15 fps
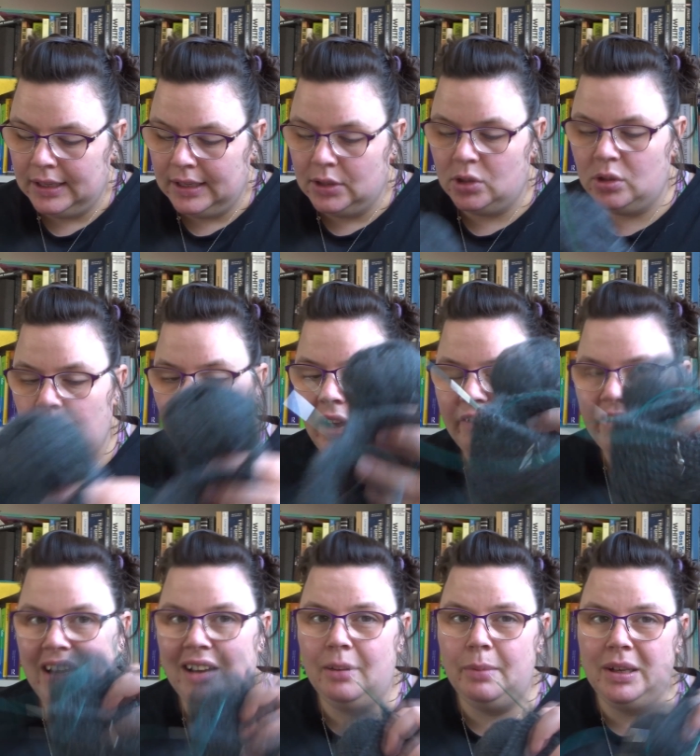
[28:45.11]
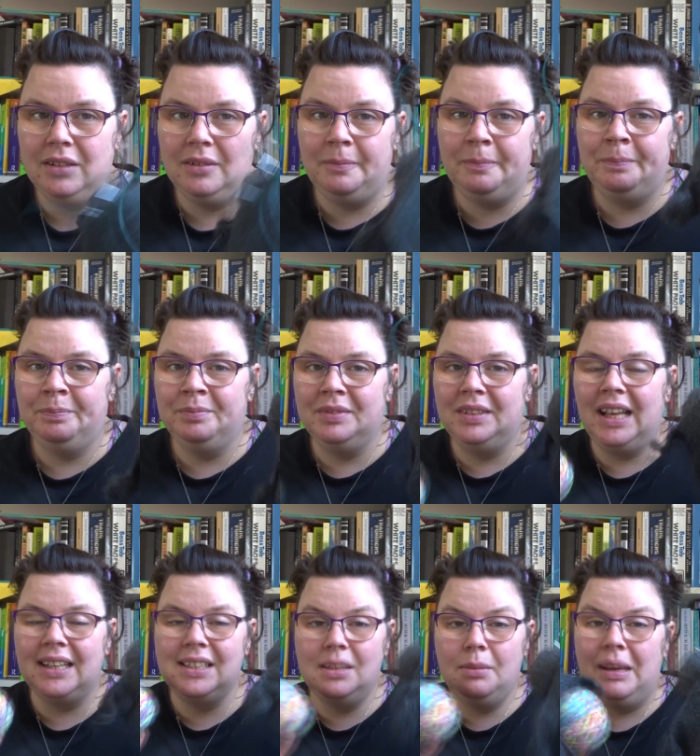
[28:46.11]
So I've kind of been,
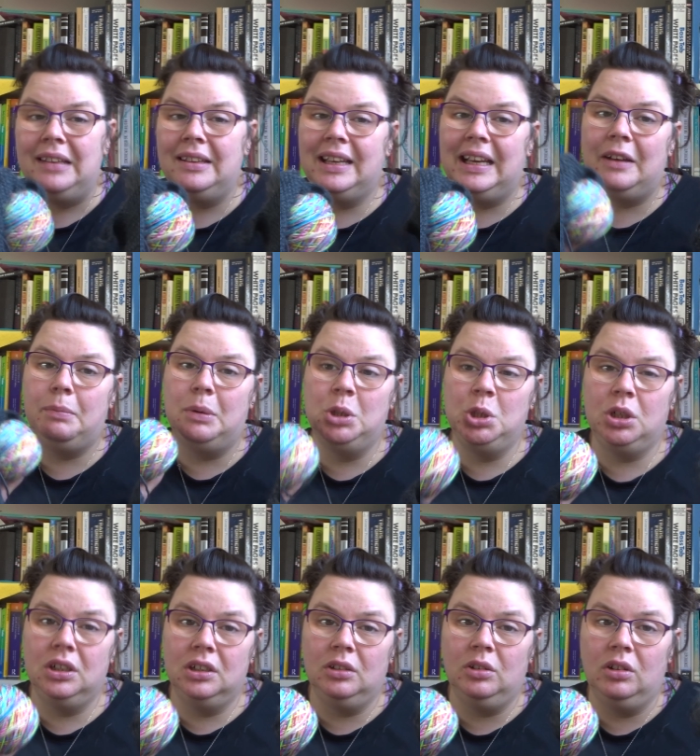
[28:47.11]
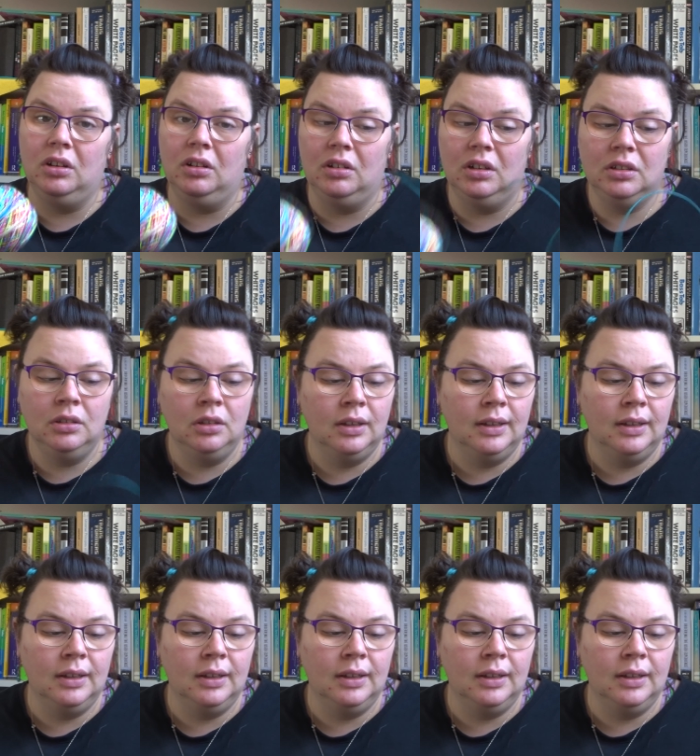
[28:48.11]
that's the main thing I've been chugging along on.